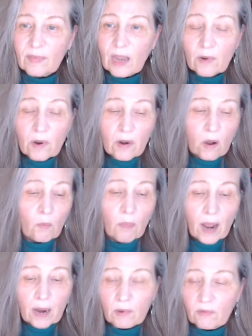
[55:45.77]
I wrote a whole
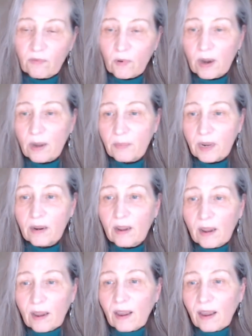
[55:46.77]
Bible for it. I mean,
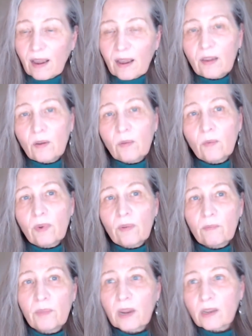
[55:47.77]

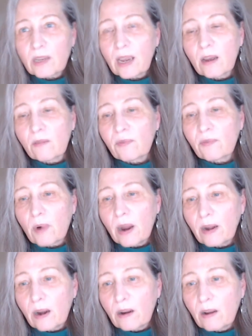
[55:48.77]
because I come from
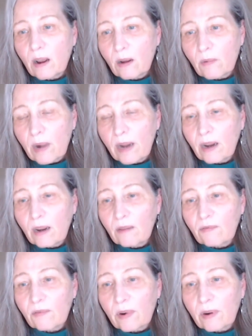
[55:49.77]

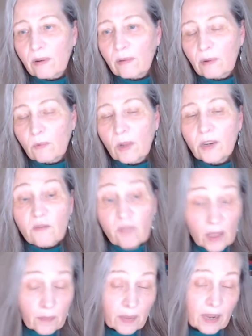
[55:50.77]
writing for,
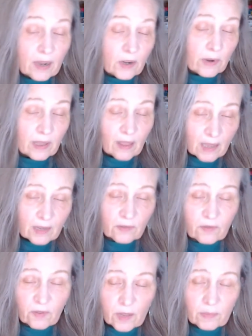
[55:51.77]
developing and doing lots
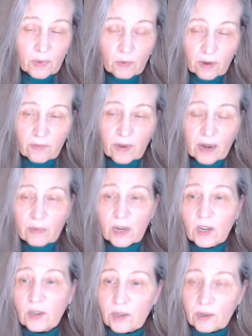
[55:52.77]
of development work for
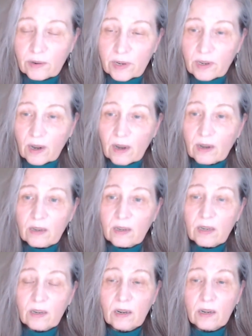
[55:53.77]
animation series, and I
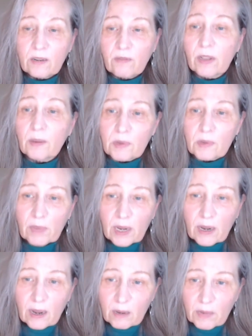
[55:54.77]
did develop so
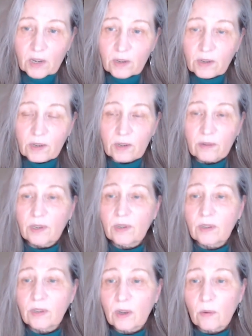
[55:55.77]
many animation
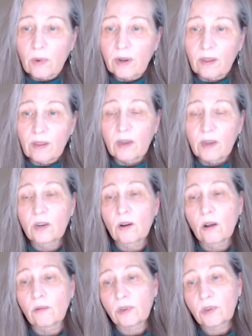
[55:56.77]
series. And so one of the things you
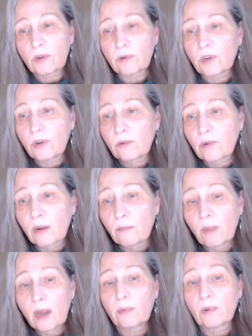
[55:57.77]
always do is you write a
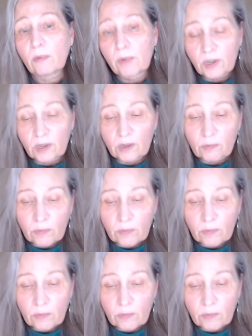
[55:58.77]
Bible, which